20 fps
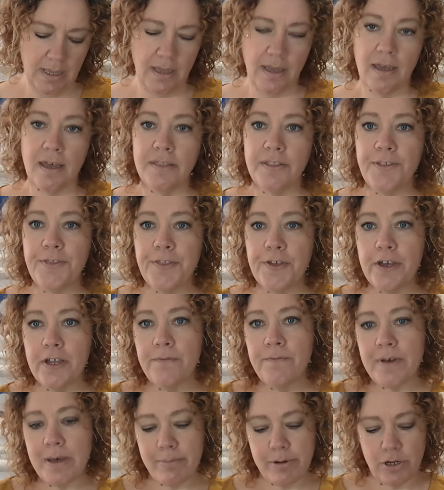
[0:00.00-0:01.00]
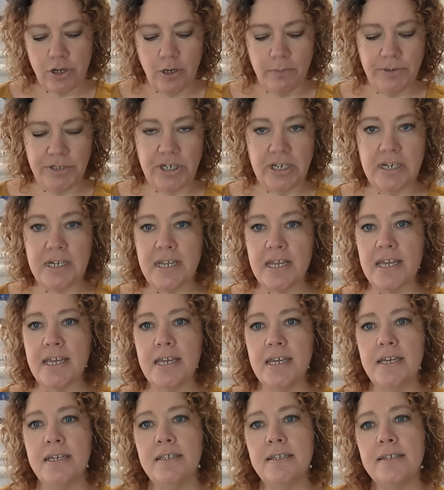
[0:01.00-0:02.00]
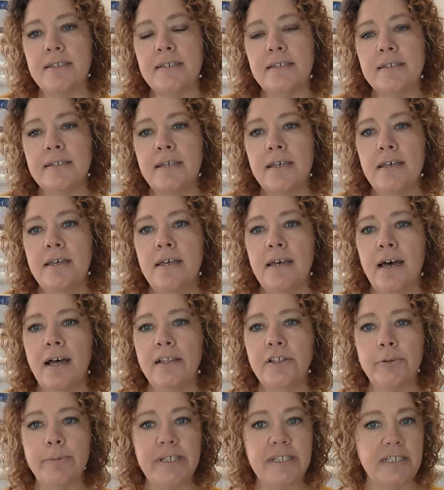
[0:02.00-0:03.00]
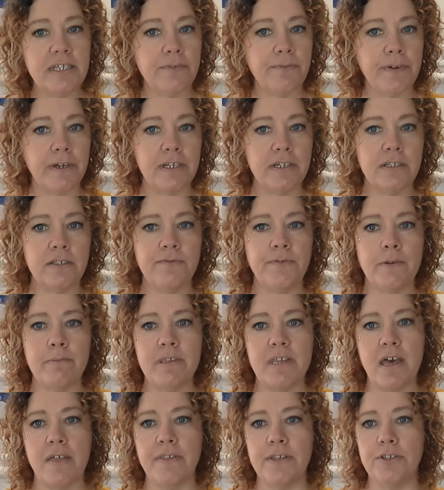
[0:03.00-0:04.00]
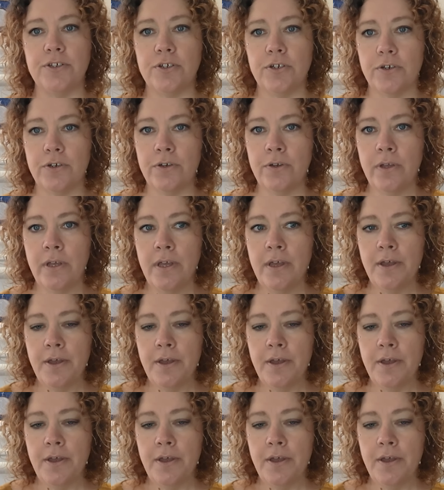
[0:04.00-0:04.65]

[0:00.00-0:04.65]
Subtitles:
And the third fabric option is a little bit different from the other two,